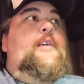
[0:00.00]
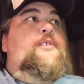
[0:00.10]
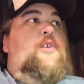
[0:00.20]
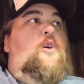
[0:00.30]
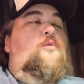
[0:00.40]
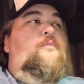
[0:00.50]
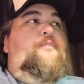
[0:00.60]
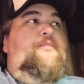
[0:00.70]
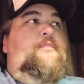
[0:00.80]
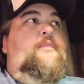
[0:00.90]
So
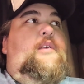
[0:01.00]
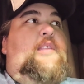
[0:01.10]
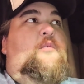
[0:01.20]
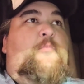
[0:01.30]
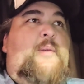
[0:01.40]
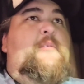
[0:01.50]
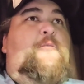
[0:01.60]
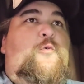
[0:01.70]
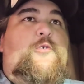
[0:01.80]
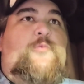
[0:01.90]
I thought, well, maybe a
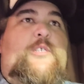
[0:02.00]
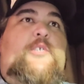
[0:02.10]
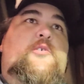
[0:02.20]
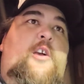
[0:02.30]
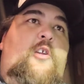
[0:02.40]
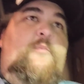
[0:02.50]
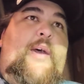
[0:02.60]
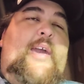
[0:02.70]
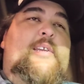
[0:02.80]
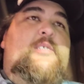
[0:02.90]
forced regen. So I call him
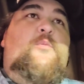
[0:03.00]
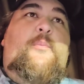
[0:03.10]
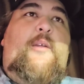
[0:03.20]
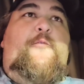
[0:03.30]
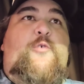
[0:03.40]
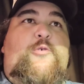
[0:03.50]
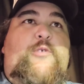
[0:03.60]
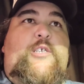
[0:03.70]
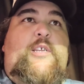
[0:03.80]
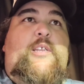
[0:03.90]
back. So what about a forced
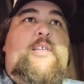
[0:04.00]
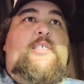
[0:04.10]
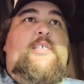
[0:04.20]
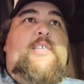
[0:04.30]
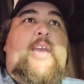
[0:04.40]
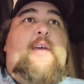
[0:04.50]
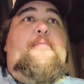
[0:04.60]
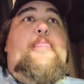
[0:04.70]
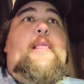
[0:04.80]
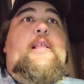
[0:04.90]
regen? And he says, yeah,
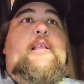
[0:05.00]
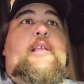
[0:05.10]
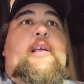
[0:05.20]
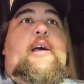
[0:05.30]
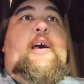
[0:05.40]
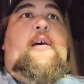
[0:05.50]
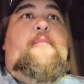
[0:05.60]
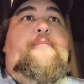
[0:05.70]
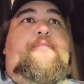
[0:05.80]
a